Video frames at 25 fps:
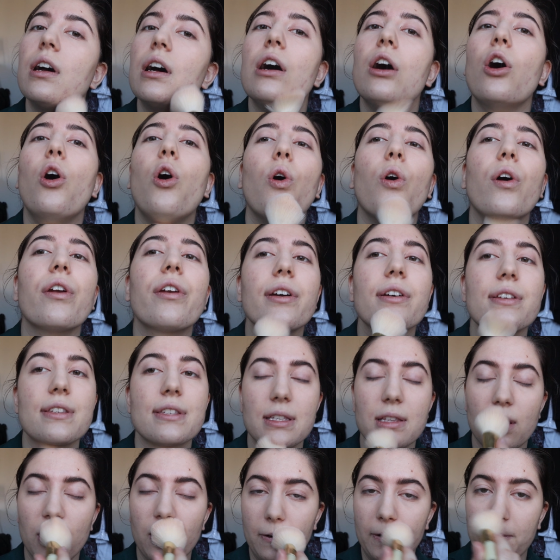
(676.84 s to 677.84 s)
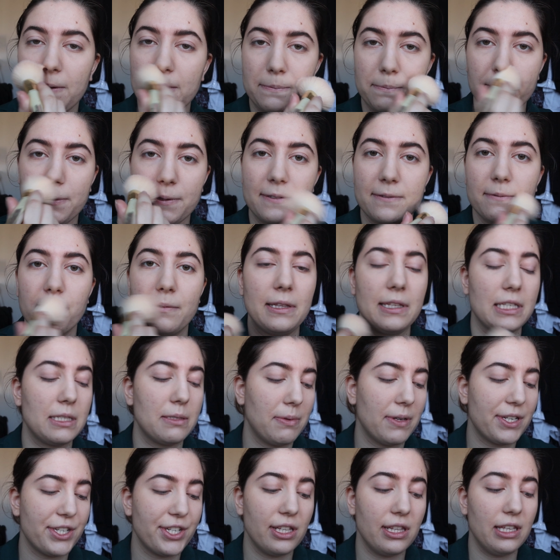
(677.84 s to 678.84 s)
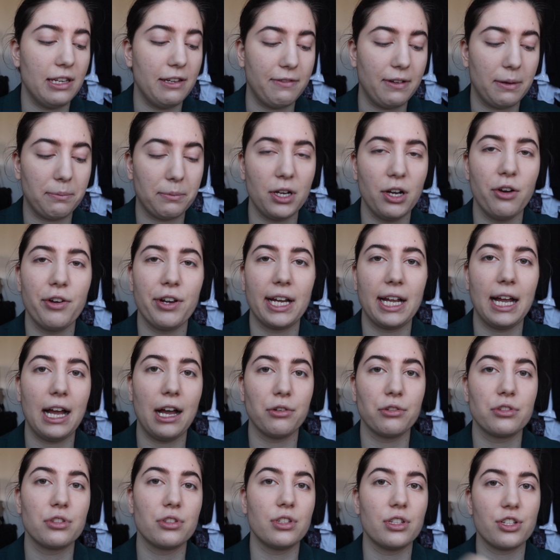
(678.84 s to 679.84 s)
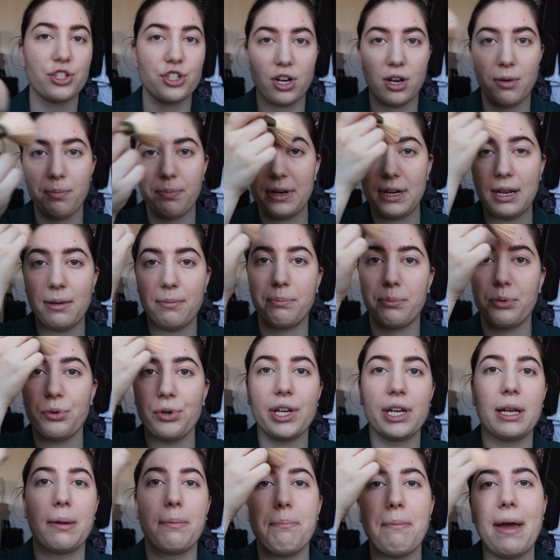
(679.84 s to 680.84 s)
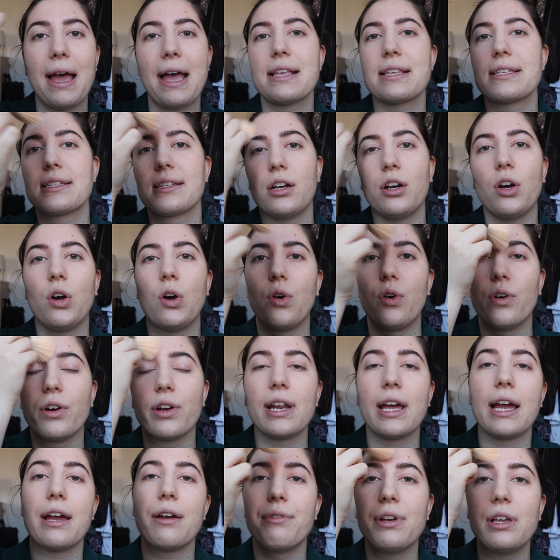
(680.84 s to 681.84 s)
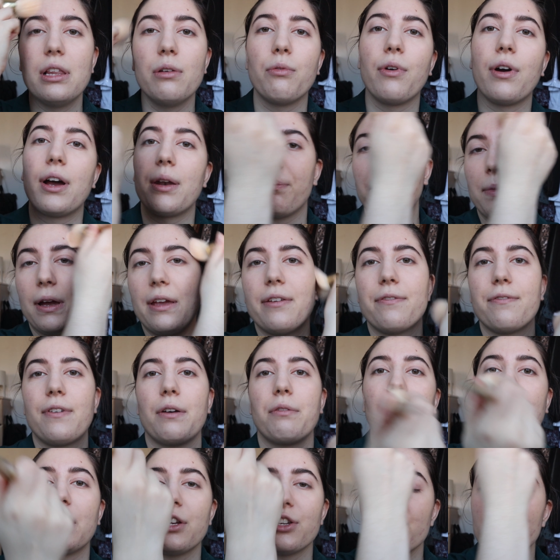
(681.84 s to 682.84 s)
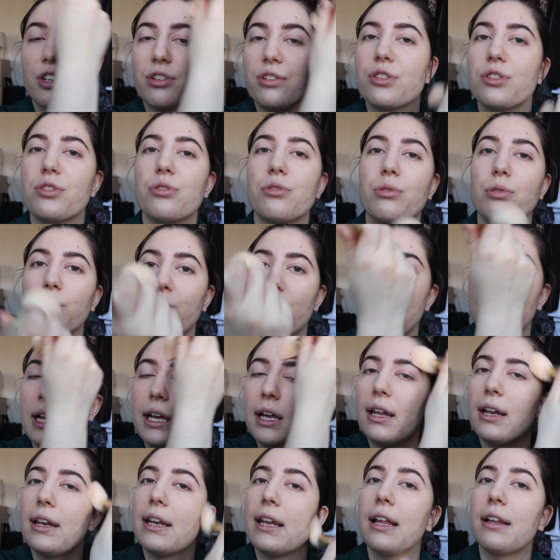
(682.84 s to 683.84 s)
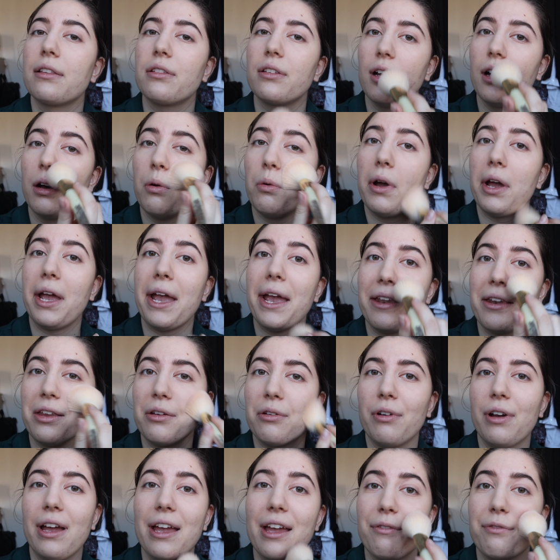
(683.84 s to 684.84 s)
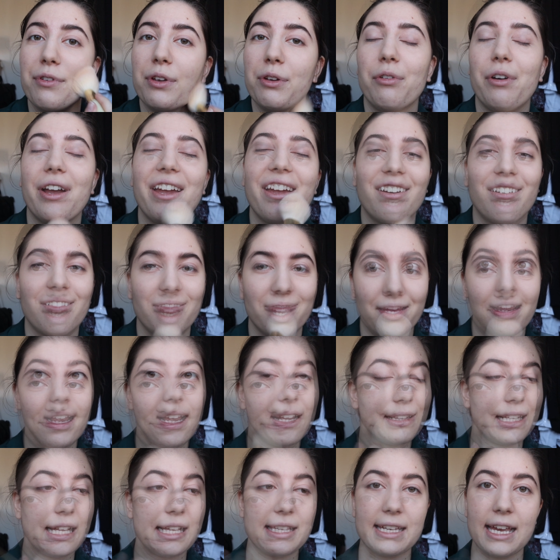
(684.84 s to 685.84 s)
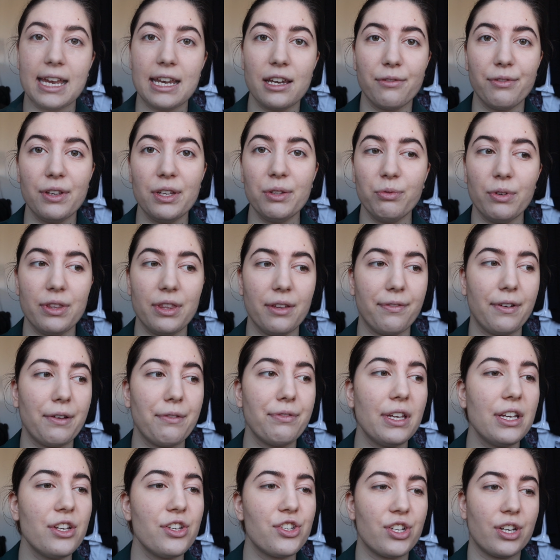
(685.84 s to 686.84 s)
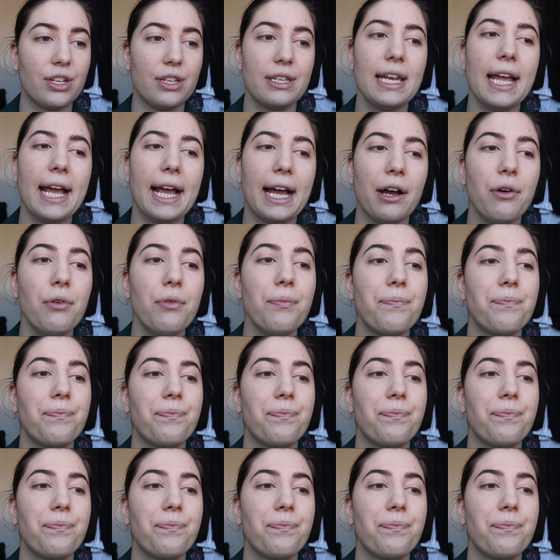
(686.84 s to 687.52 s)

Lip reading: on as long as possible, especially if I'm going out to the shop and I'm putting a mask on. I really want my foundation to not go everywhere. And that's kind of it with the foundation. Now,